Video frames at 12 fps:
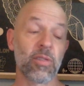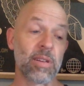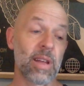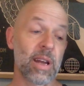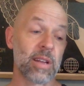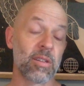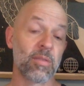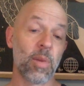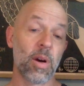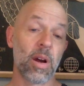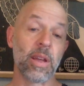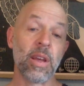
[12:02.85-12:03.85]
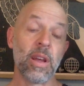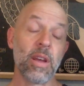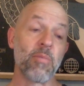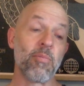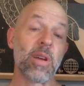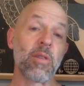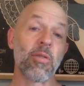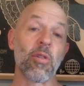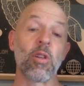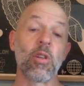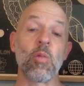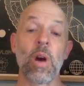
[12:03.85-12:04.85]
conducted by
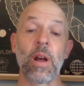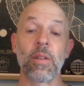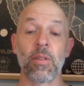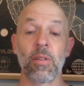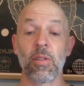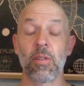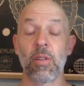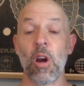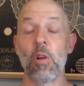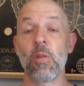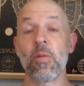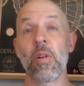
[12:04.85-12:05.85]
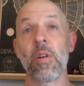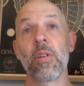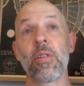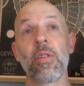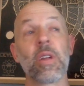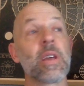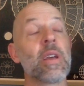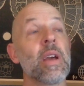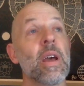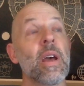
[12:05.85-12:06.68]
MiG-31s over the